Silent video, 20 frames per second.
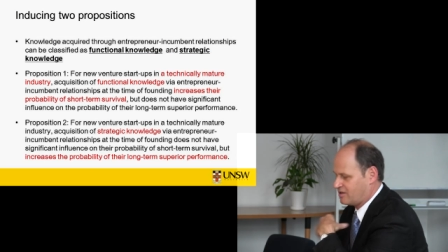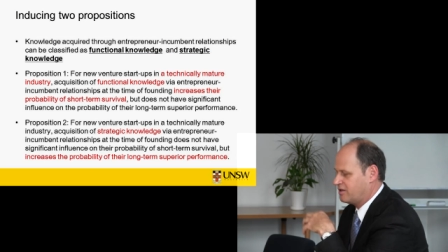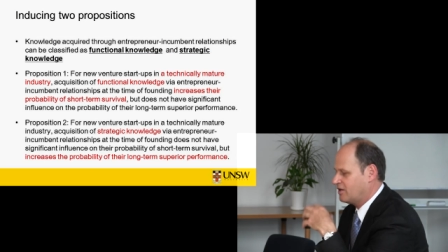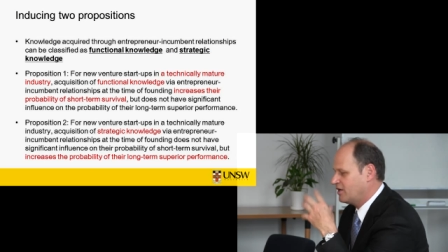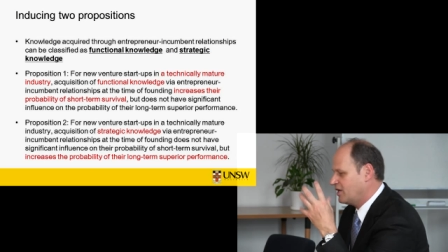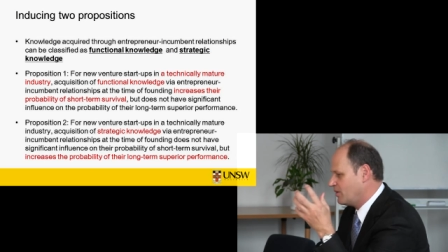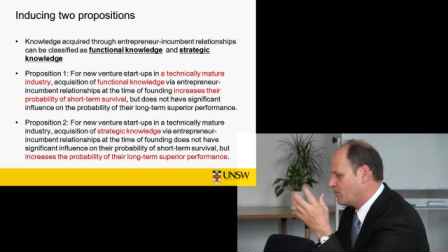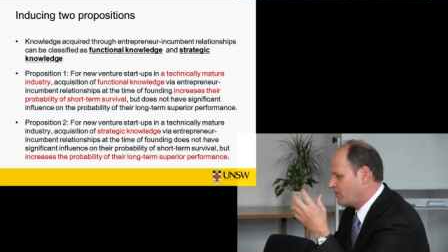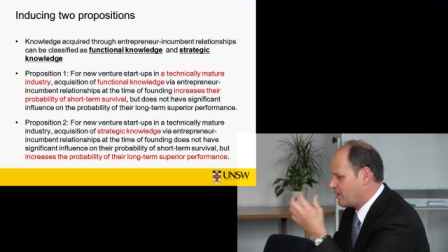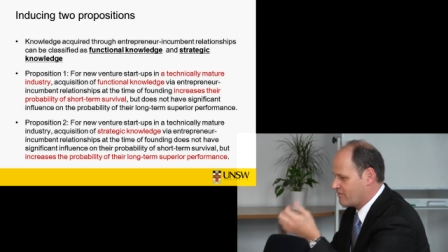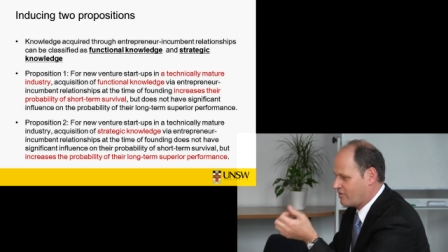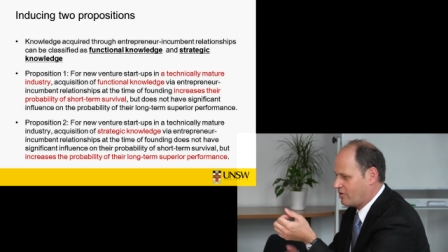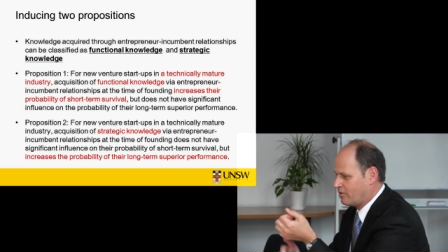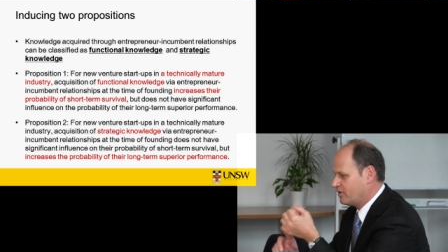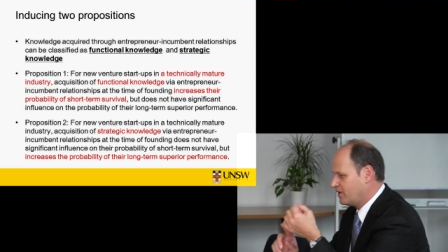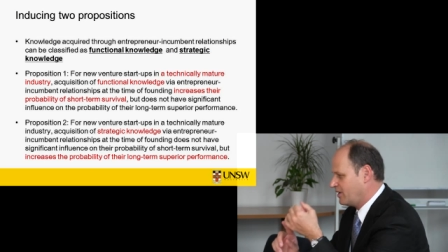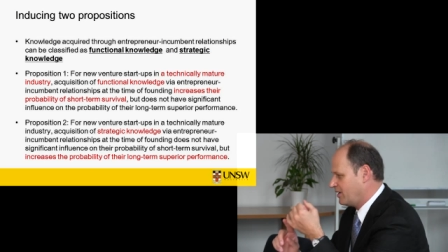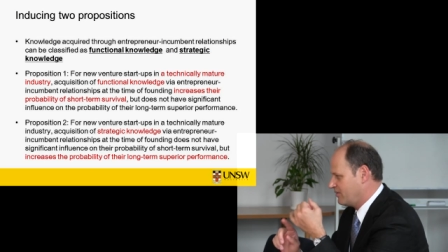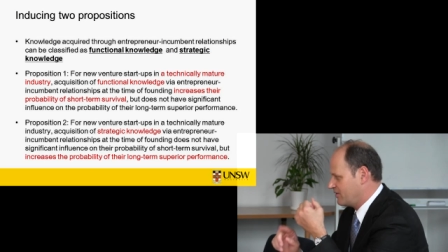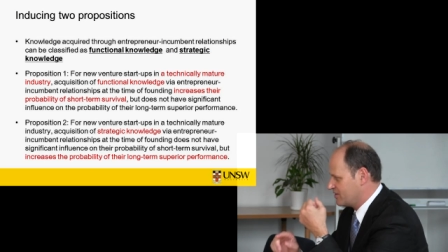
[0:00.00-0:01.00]
Clearly, we have
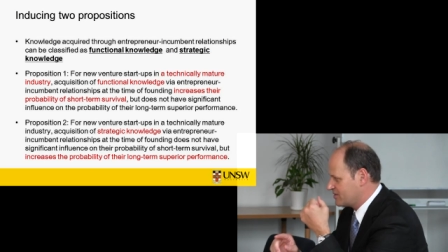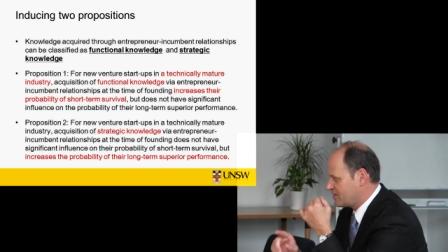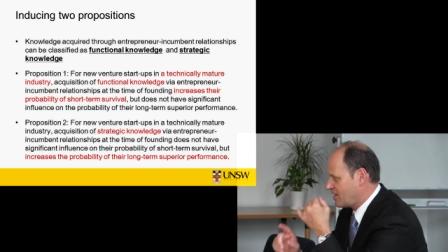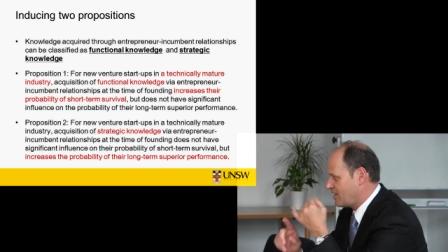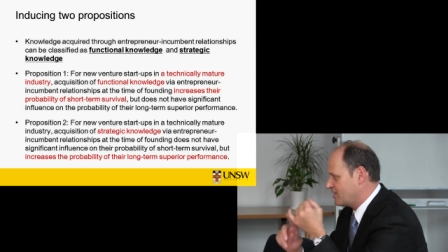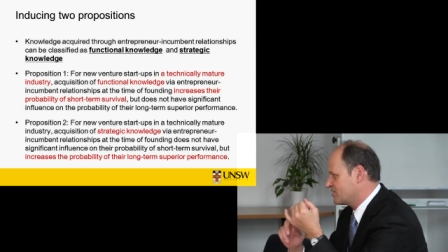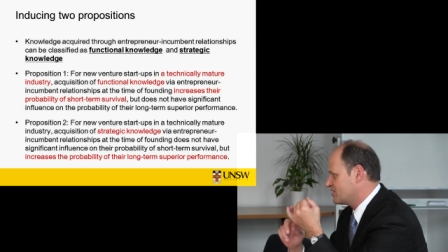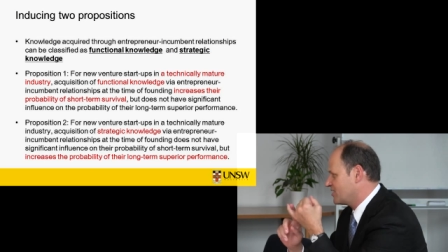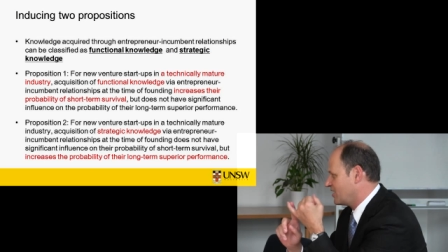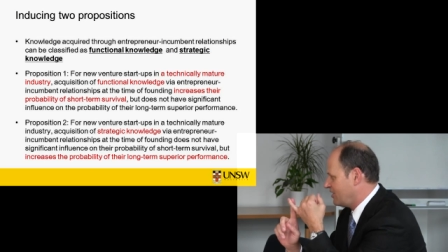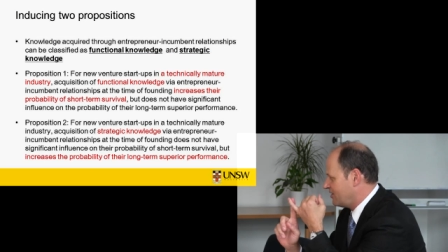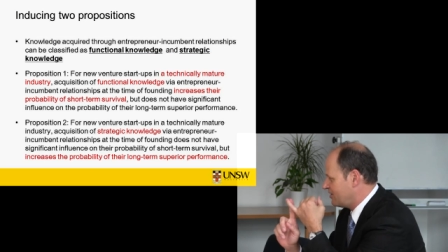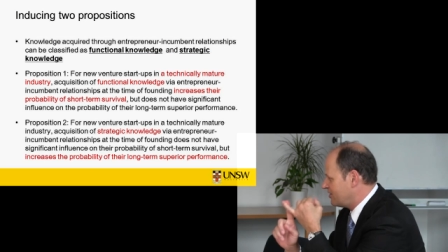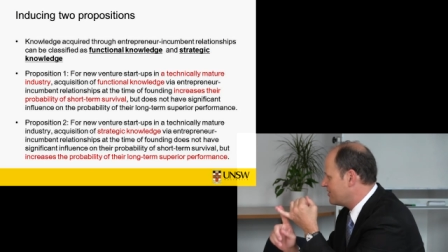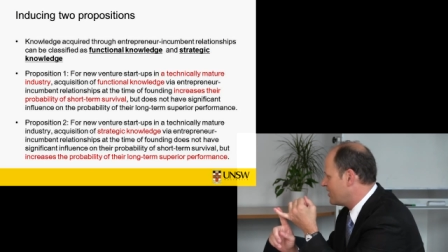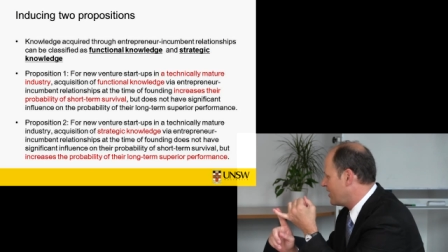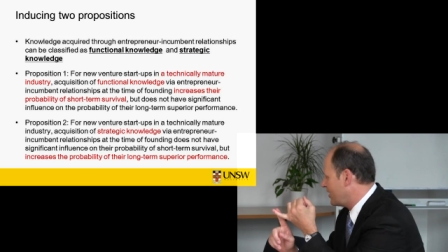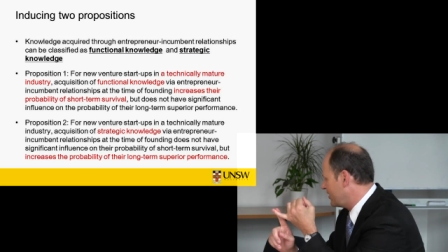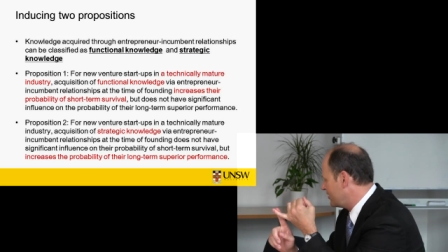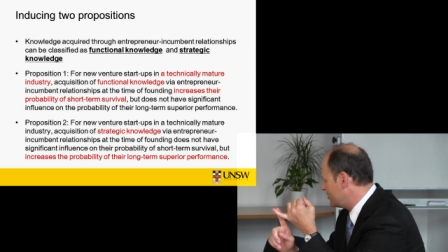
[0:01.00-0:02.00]
only in this case studied
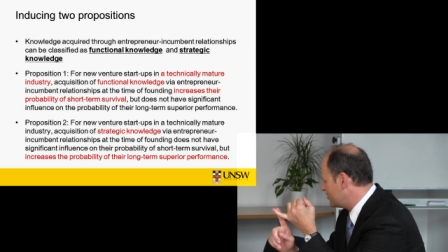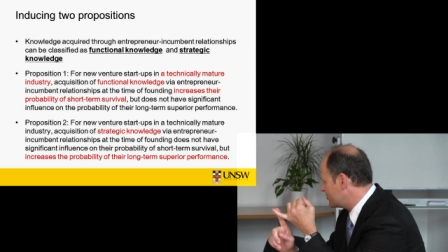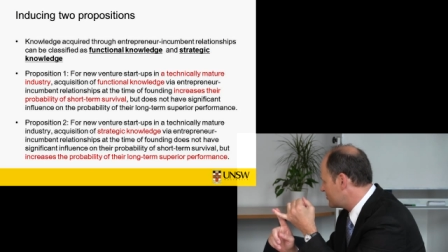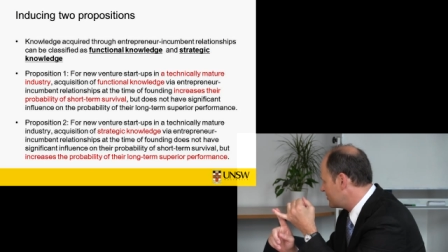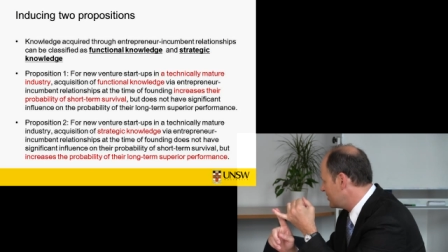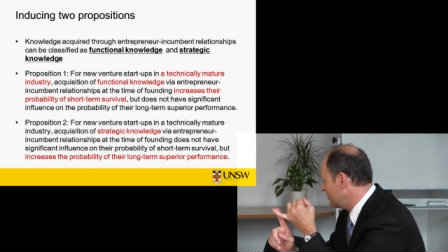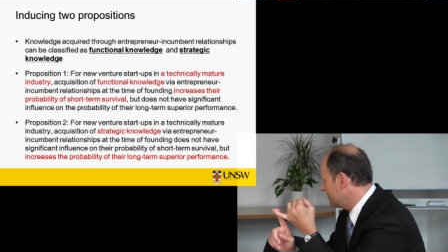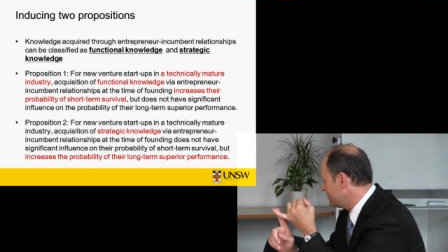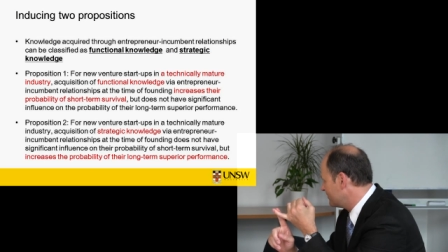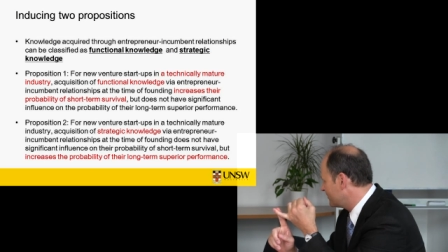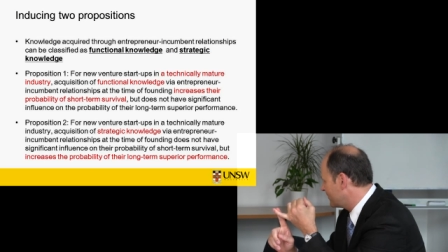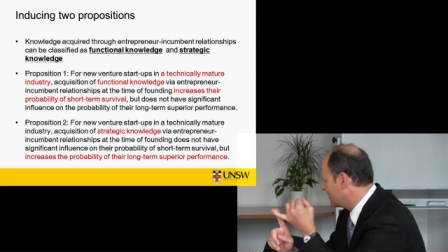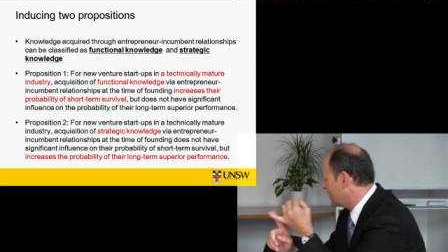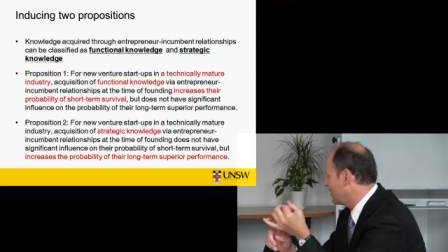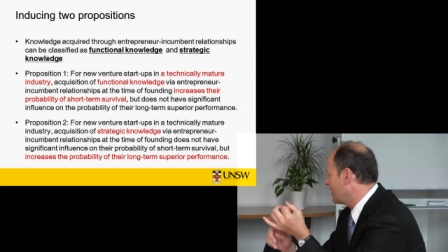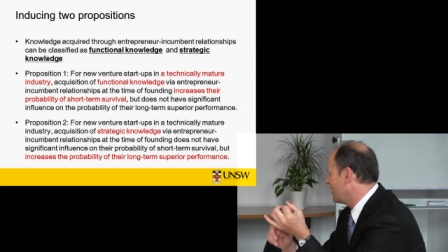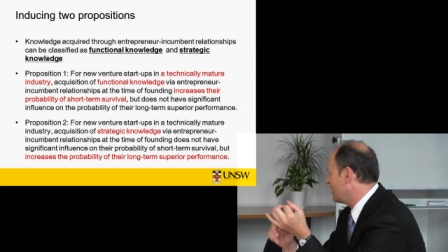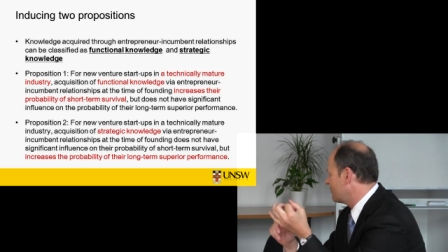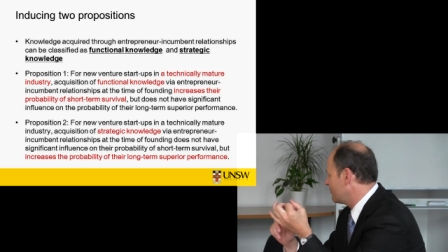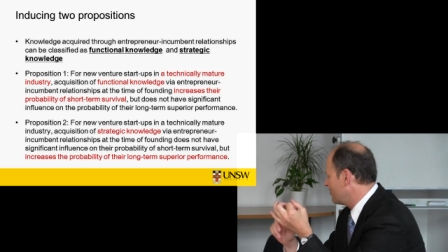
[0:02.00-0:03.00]
the dye industry
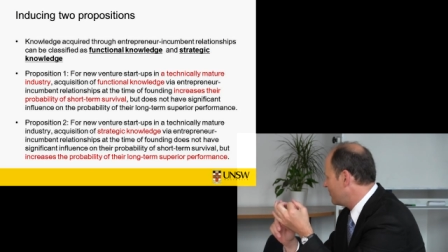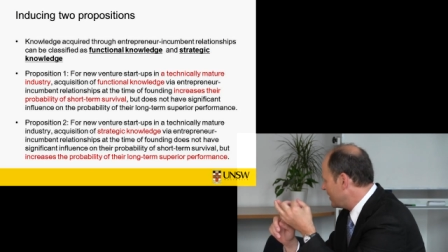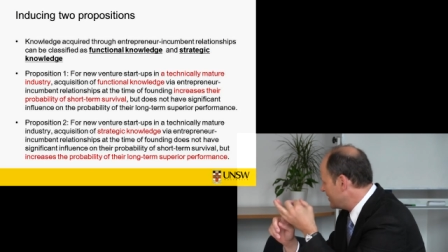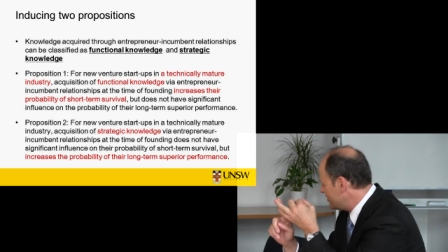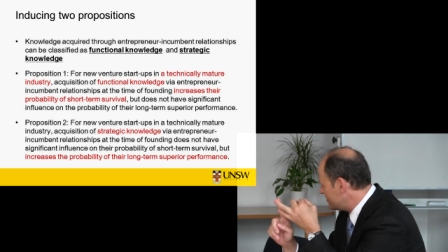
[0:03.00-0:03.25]
from